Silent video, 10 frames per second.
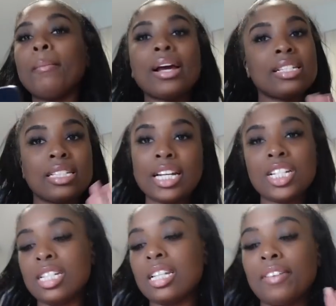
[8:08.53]

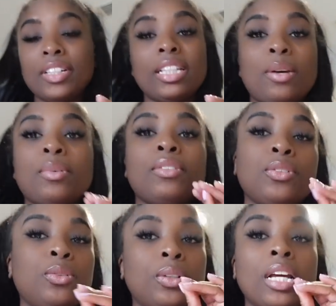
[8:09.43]
presentation is everything with
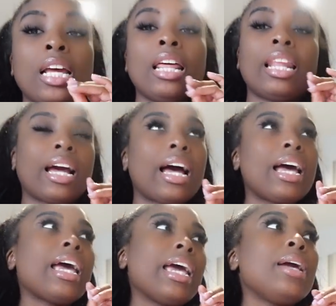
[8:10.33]
food. Like
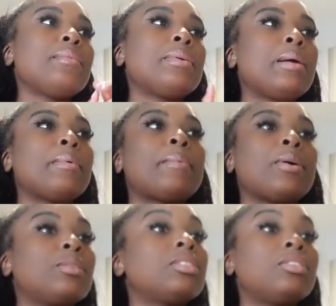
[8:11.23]
I hate when people
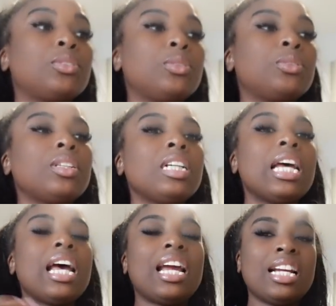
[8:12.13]
post food
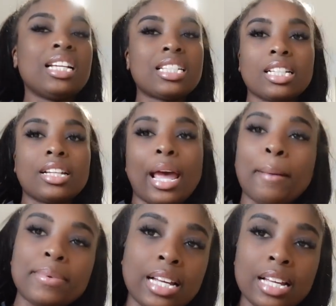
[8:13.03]
and it doesn't look
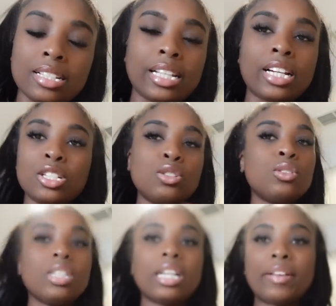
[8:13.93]
appetizing. Like, cause you
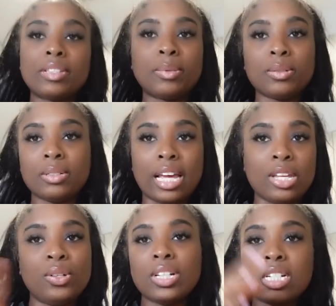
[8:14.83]
didn't have to post
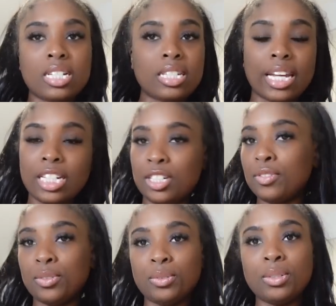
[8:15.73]
that. You could just ate your
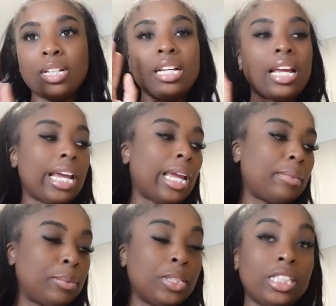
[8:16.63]
food and
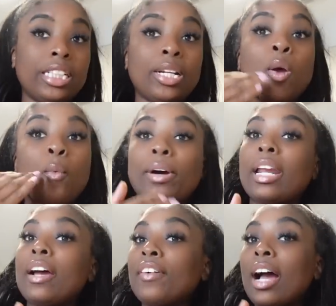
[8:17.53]
kept pushing.
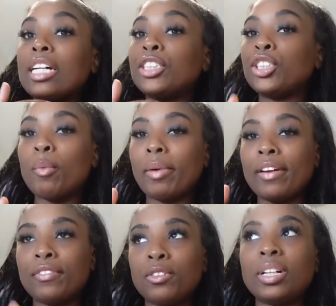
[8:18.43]
Whenever I show
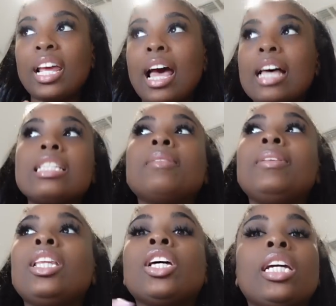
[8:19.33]
my food, it has to
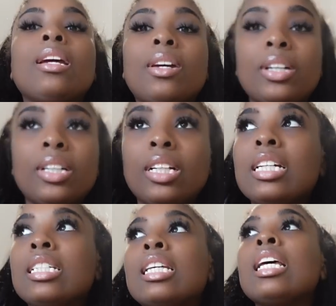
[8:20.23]
be looking good.
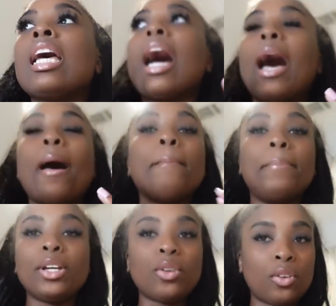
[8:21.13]
Cause I'm
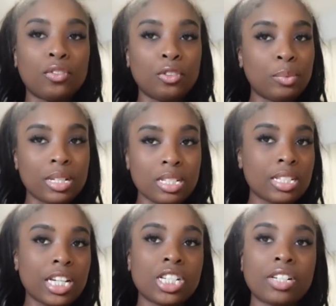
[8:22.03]
big on food
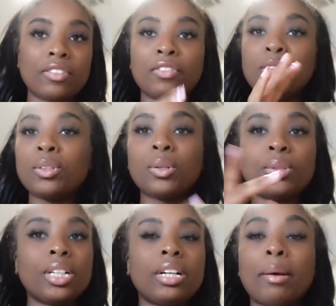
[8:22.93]
presentation. If the food
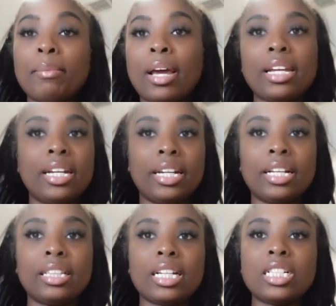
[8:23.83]
don't look good, I'm not eating
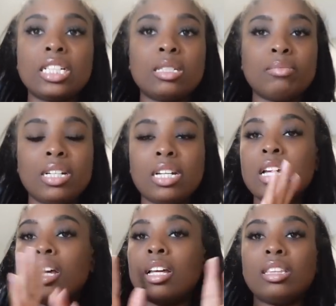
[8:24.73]
it. That's just
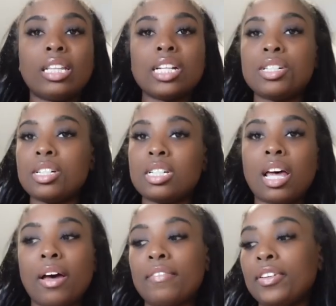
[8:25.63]
me. That's just
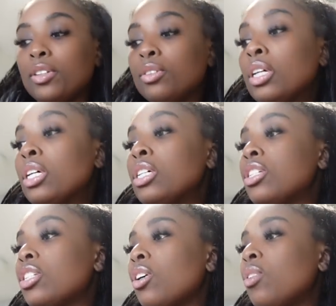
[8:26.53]
how I feel.
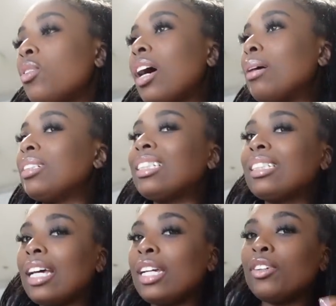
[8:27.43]
So I'm just
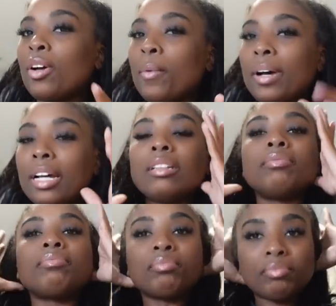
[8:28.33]
like, you know what?